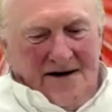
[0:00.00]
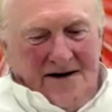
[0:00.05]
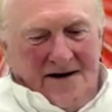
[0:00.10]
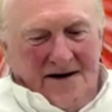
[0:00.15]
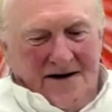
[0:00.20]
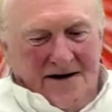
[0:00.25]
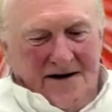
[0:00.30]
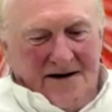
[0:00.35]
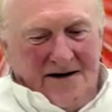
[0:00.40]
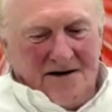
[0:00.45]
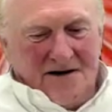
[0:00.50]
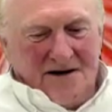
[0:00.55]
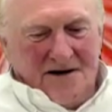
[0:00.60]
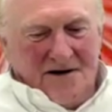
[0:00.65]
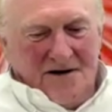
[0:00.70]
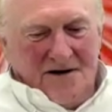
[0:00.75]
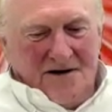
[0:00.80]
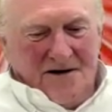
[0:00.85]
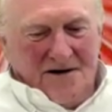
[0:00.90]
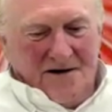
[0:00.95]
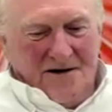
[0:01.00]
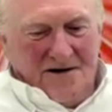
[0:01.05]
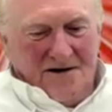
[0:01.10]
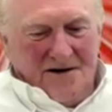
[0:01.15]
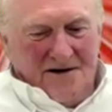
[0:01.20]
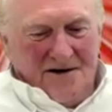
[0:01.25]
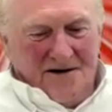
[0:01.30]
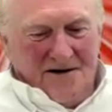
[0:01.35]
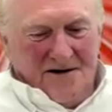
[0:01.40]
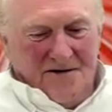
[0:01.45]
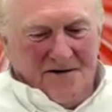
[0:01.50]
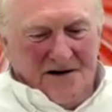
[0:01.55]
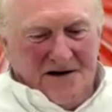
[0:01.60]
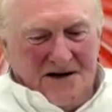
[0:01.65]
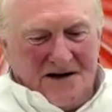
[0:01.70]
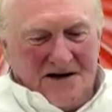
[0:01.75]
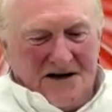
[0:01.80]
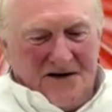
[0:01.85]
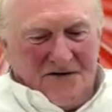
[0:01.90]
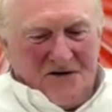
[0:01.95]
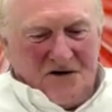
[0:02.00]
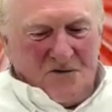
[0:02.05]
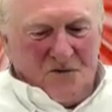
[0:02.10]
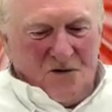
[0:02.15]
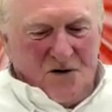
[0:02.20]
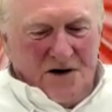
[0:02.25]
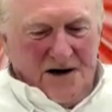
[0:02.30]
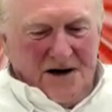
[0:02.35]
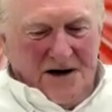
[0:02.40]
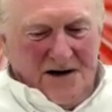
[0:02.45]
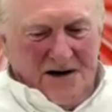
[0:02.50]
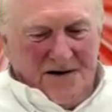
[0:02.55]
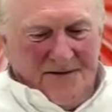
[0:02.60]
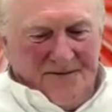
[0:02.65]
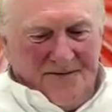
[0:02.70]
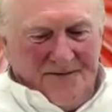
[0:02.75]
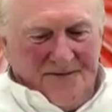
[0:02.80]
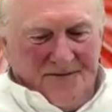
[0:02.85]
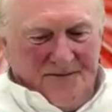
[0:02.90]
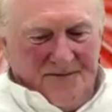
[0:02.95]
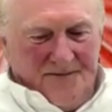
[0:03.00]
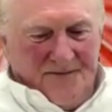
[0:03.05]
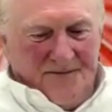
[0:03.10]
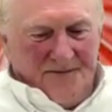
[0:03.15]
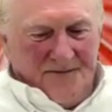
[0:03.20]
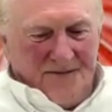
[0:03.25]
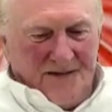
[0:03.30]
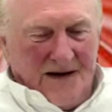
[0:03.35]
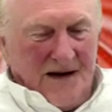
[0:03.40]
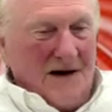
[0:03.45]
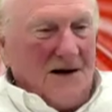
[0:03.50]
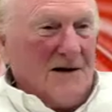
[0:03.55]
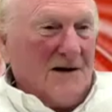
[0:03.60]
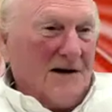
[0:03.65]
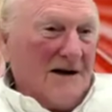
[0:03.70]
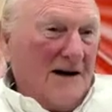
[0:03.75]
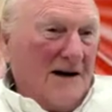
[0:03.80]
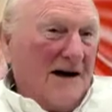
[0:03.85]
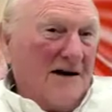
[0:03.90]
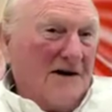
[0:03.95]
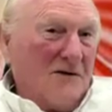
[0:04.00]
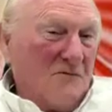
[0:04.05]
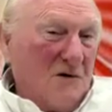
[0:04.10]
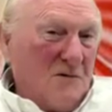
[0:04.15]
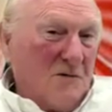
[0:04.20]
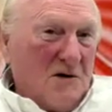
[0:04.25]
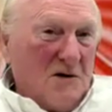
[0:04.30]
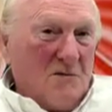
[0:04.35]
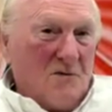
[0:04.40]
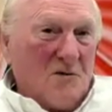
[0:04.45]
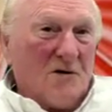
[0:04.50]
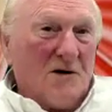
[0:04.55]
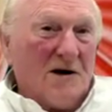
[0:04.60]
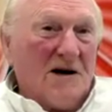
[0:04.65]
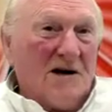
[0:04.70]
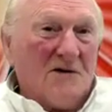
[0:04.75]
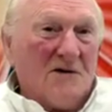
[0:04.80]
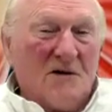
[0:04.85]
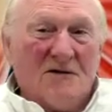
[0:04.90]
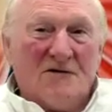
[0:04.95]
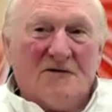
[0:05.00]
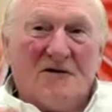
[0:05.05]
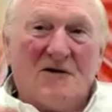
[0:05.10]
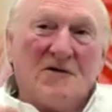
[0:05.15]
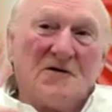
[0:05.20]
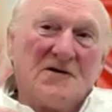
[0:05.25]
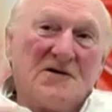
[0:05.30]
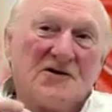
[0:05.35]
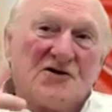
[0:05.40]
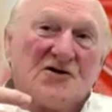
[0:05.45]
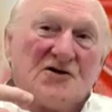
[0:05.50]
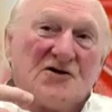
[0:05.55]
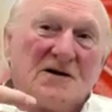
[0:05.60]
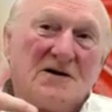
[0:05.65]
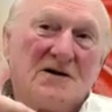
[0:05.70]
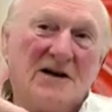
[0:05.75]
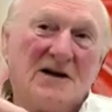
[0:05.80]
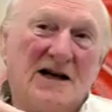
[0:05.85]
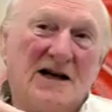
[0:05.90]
yeah, so we just have to breathe. And when we breathe, we feel the